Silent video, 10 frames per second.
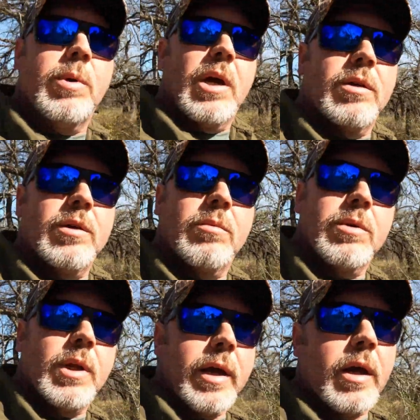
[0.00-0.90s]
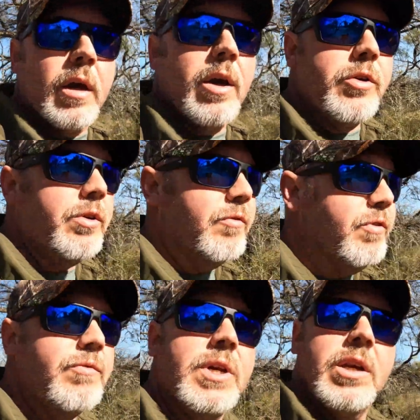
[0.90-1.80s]
because it was like
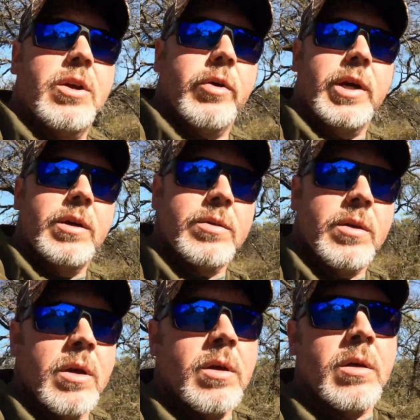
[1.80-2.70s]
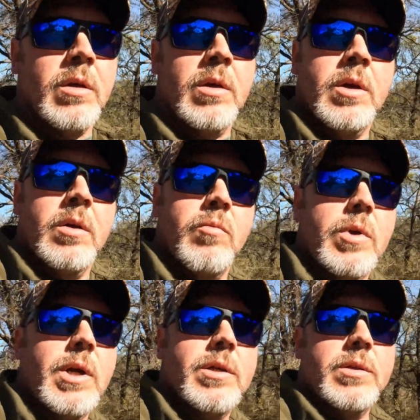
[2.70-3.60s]
115 degrees
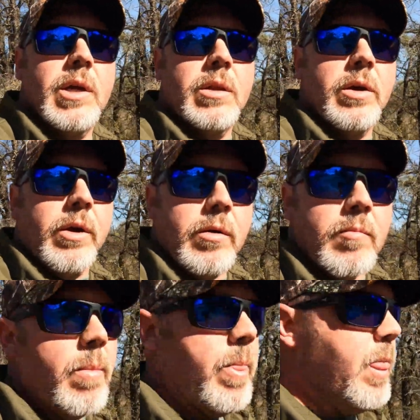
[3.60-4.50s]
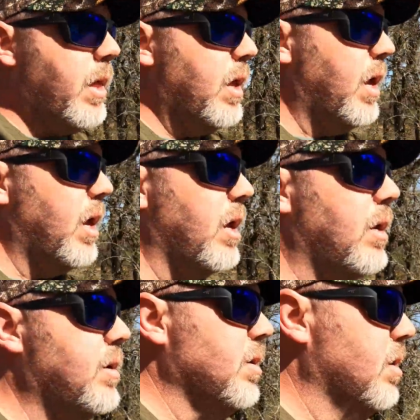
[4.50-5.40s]
when I stayed there,
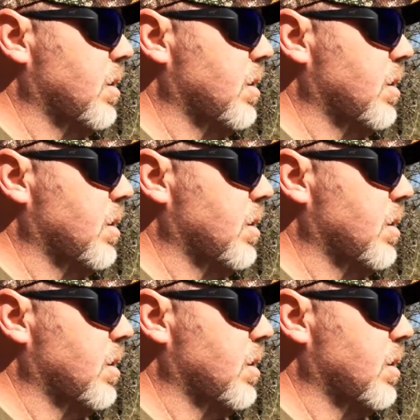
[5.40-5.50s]
and